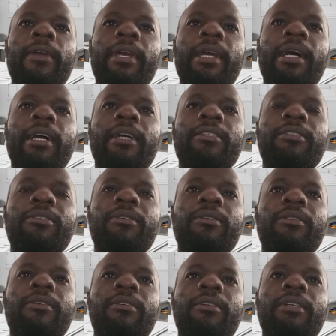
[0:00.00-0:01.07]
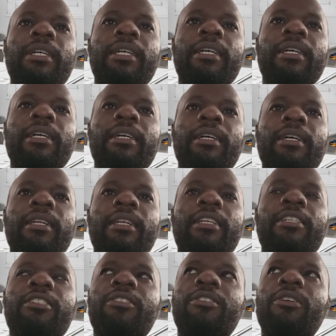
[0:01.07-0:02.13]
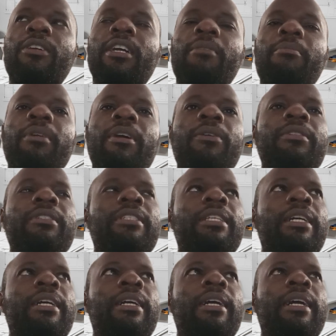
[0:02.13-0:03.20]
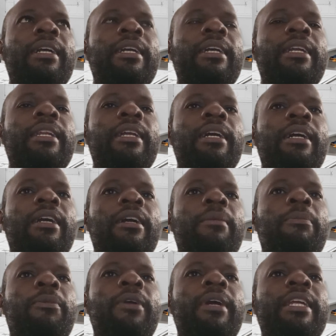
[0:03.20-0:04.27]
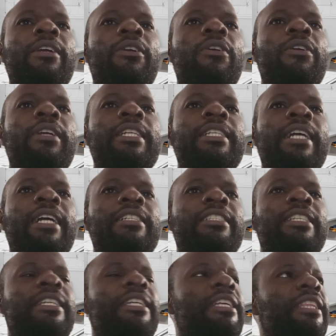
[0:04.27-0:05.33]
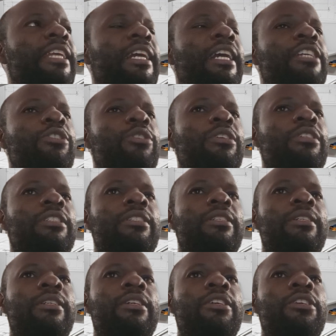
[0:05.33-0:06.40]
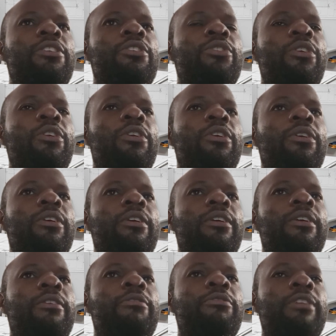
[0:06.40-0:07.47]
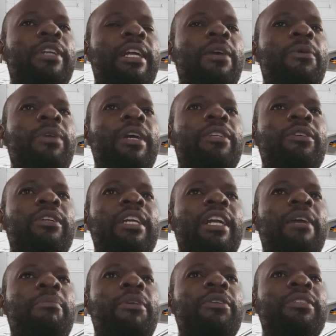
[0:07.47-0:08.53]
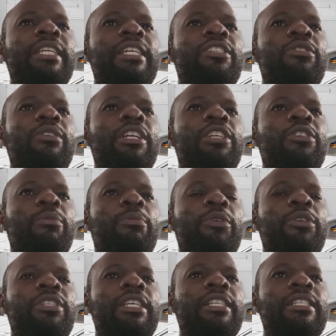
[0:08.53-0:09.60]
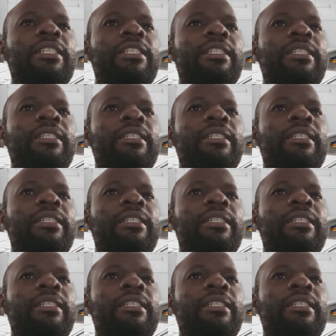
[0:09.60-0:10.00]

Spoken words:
Yeah, so let's talk about again pouring concrete and sinking the caissons. So for now we are talking about the installation process,